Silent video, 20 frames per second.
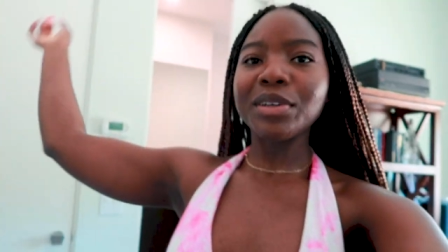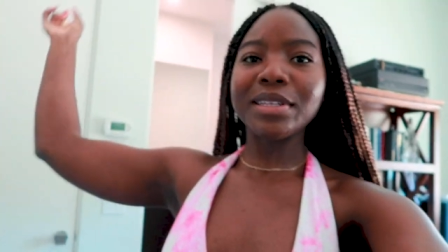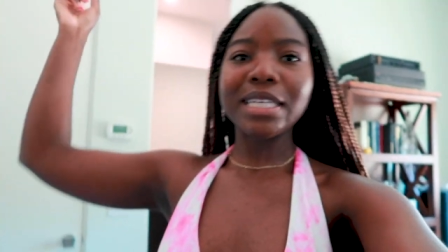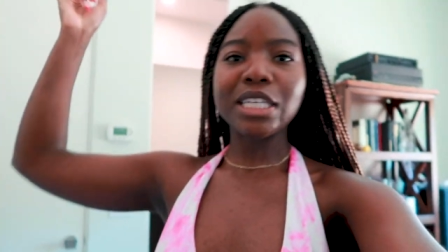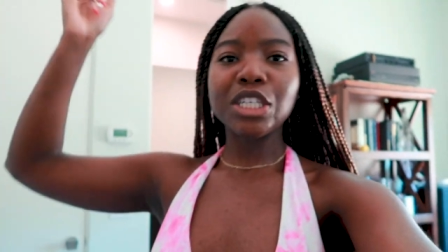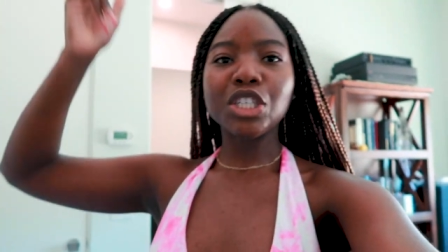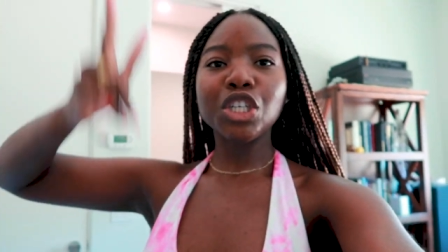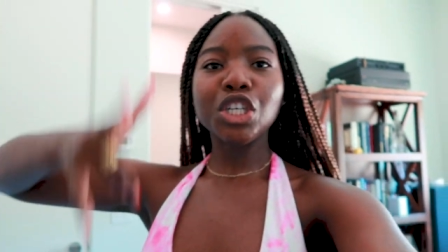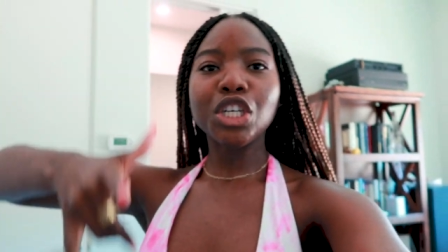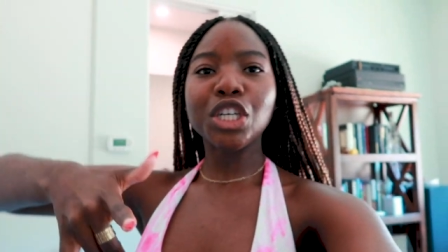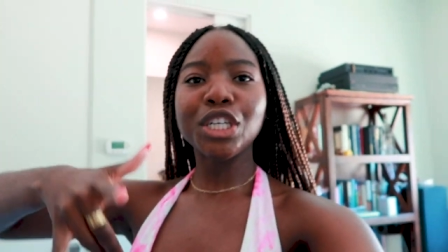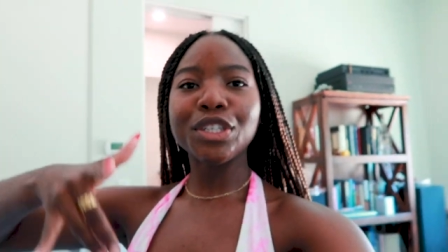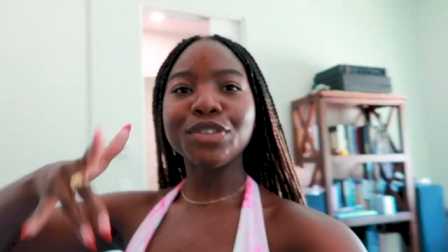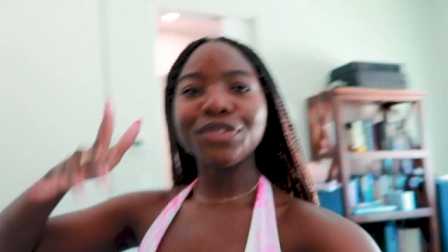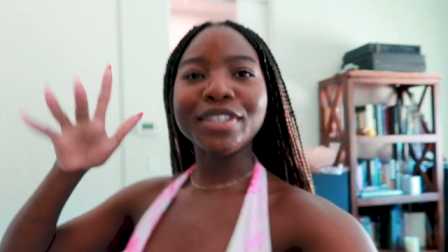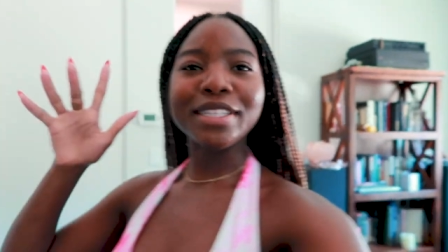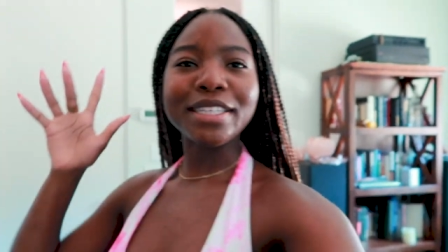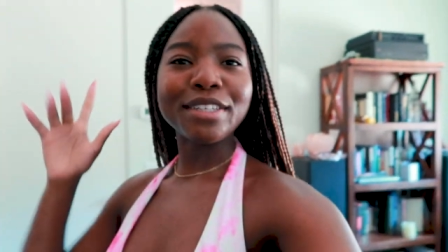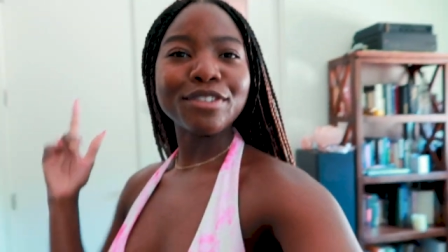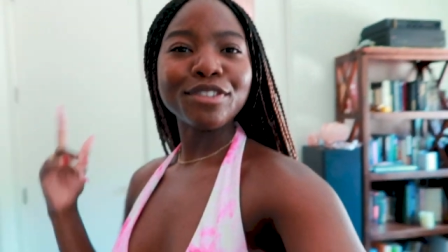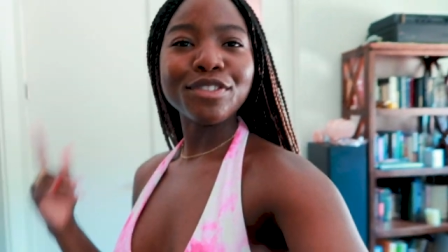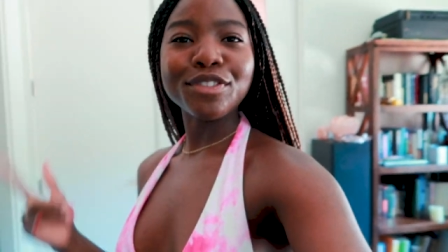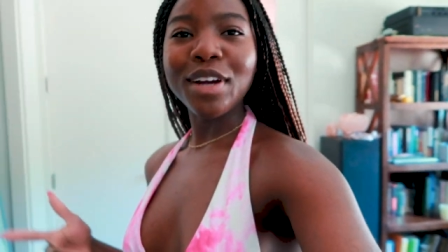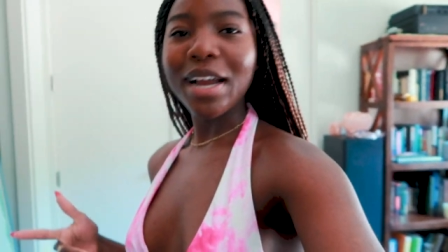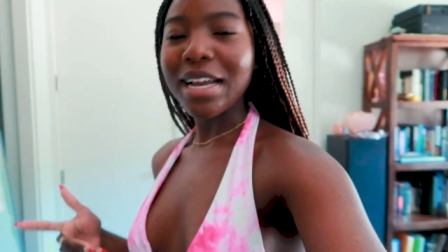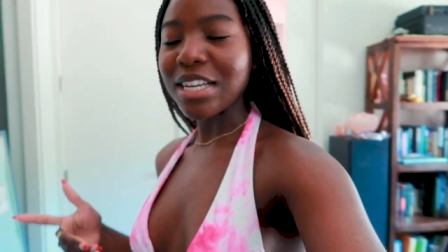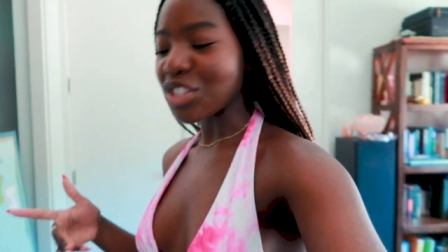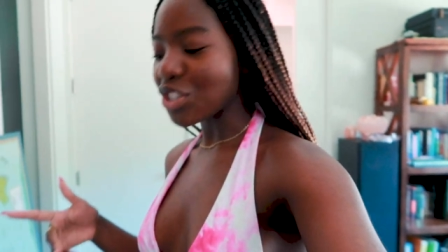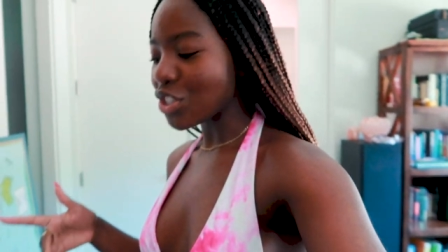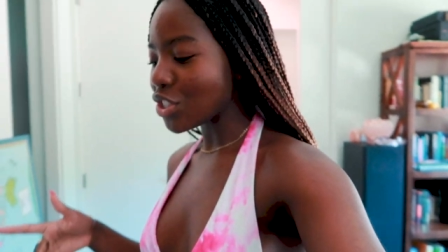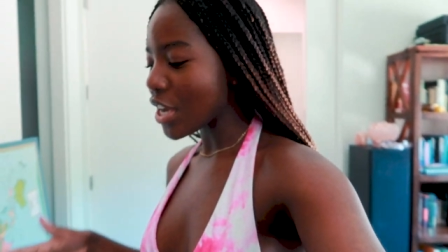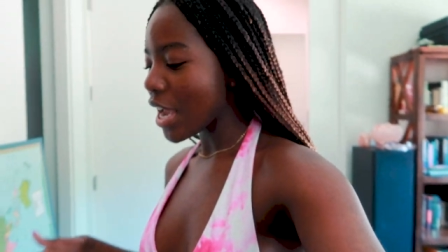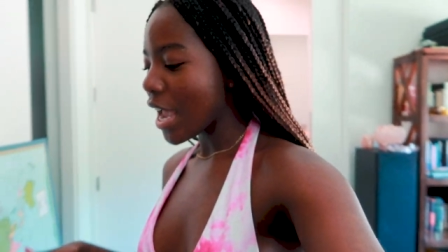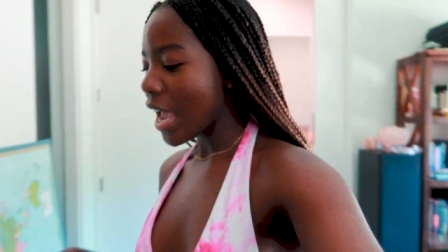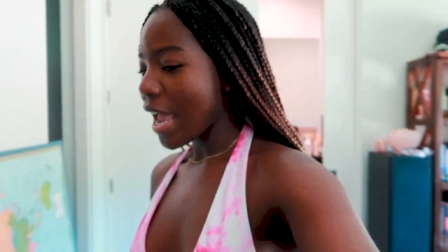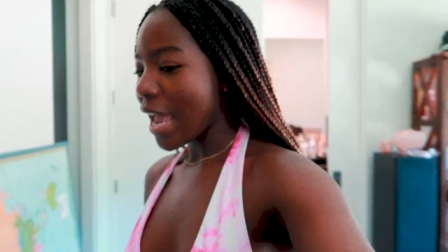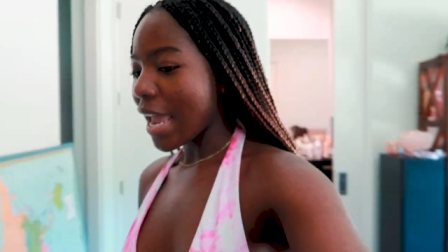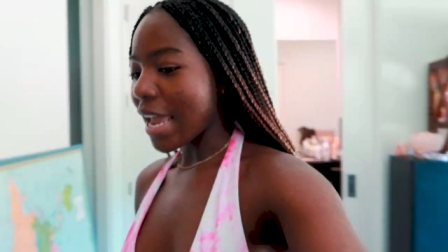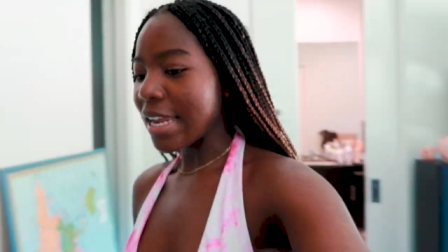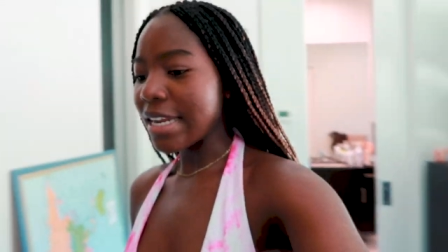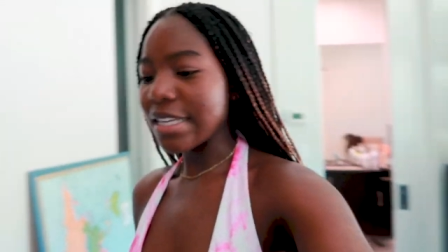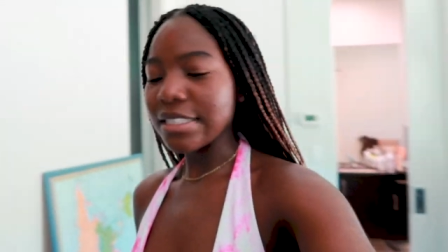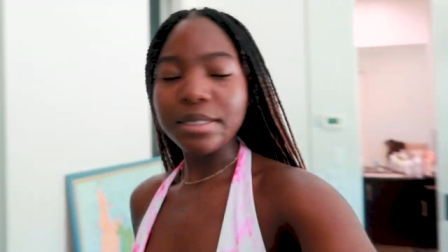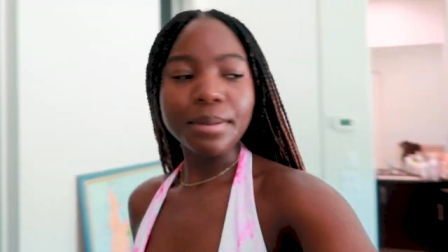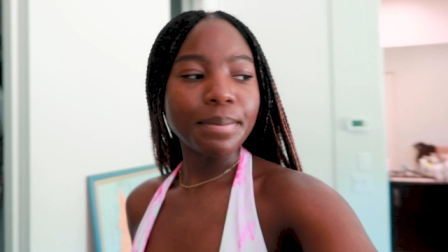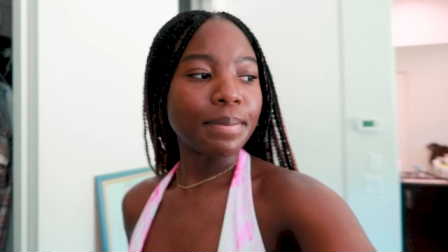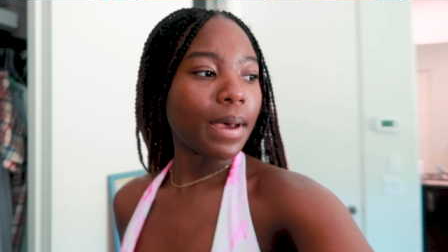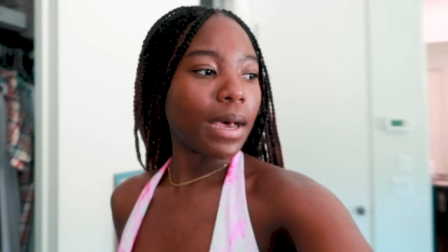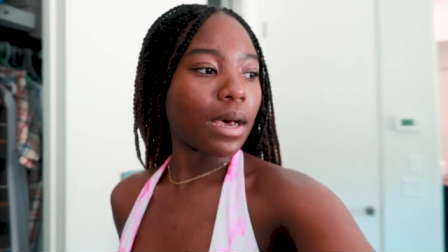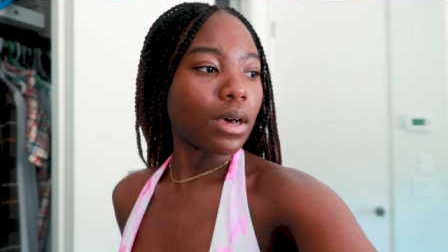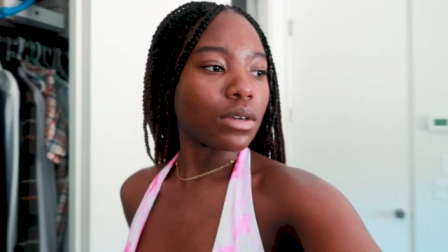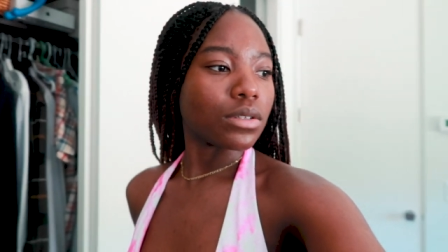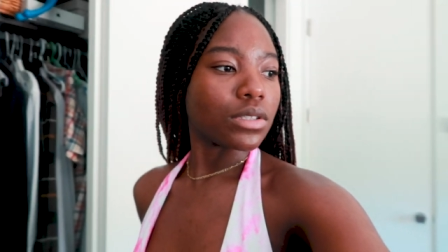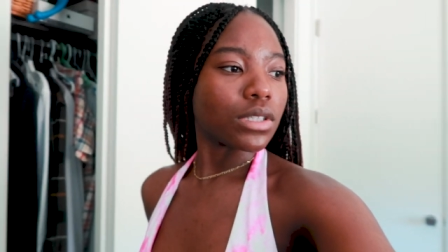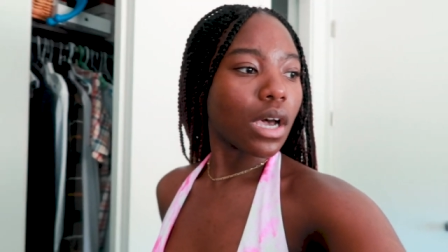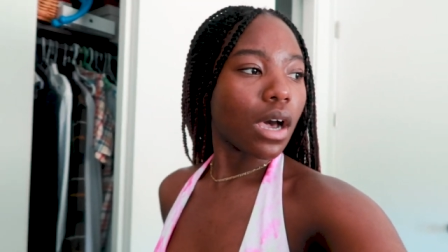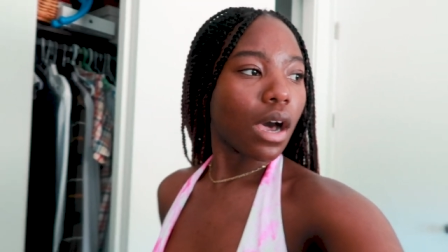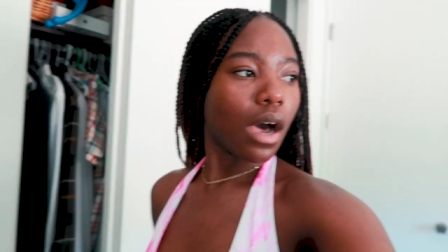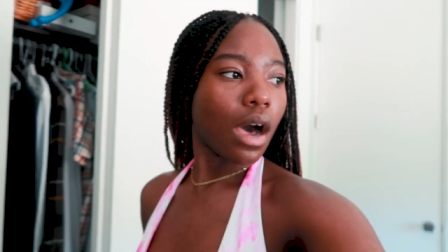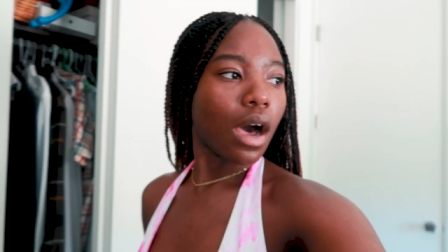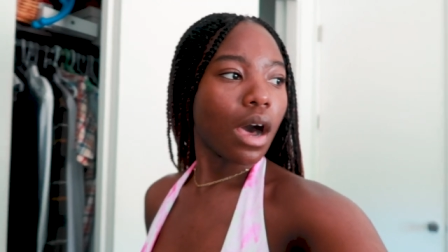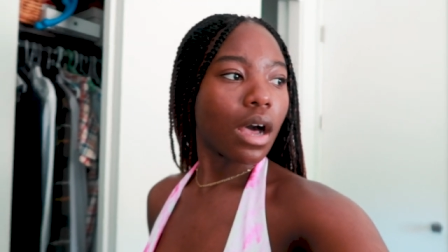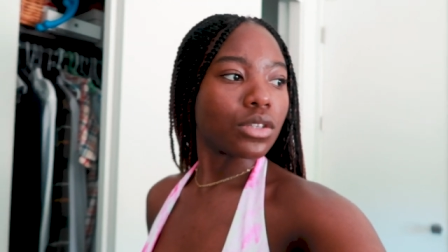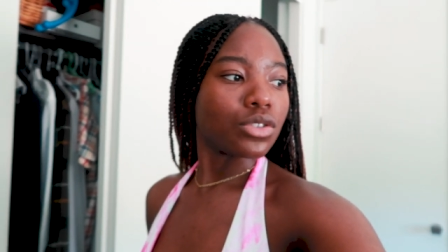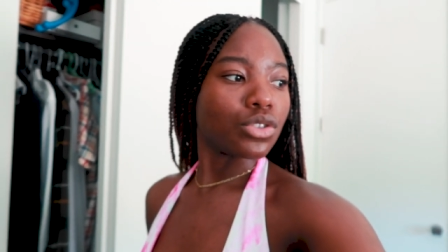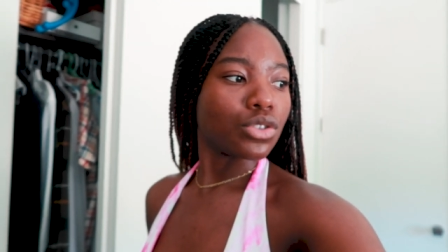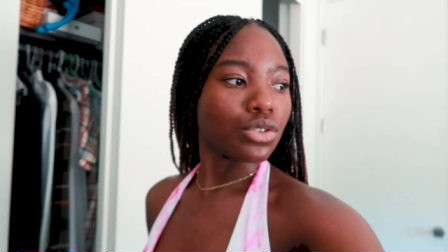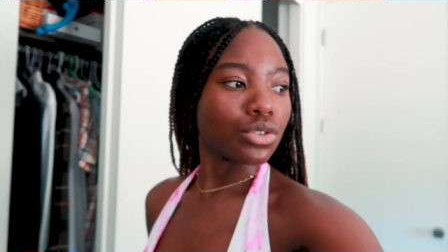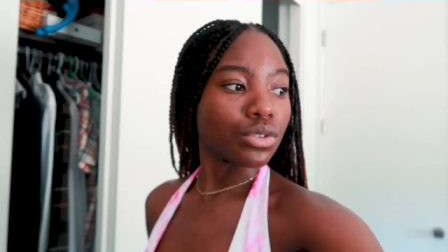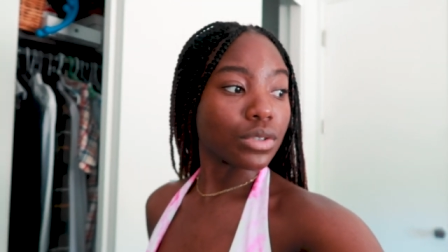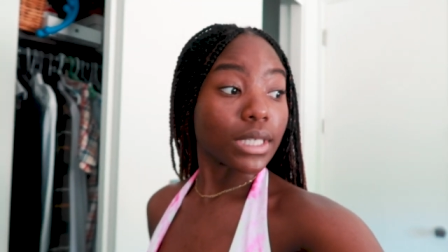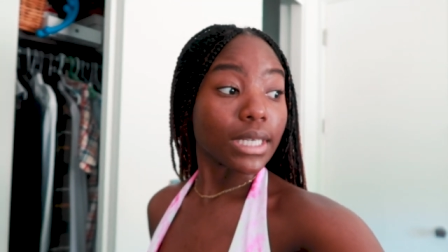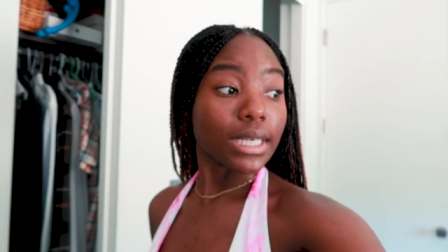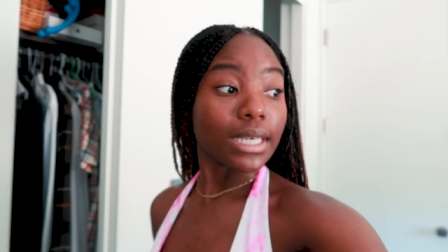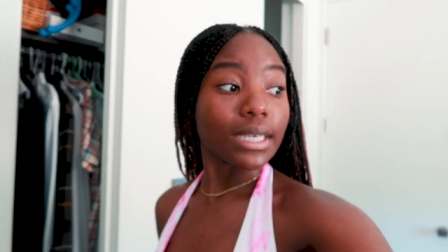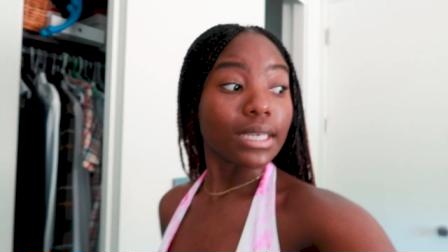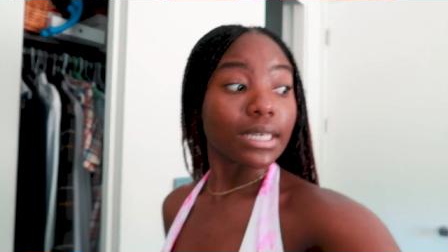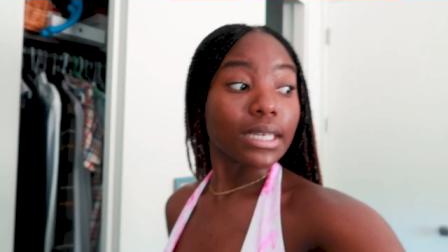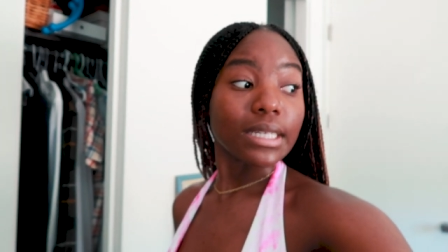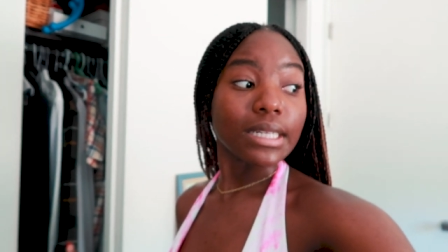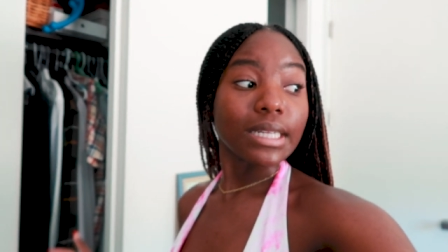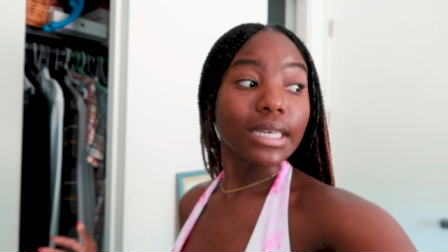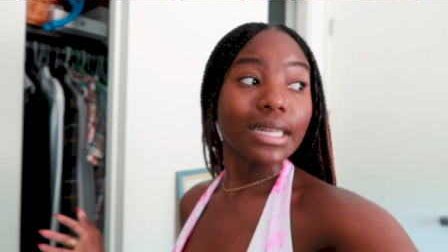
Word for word: feeling good, feeling fresh. It is about 108,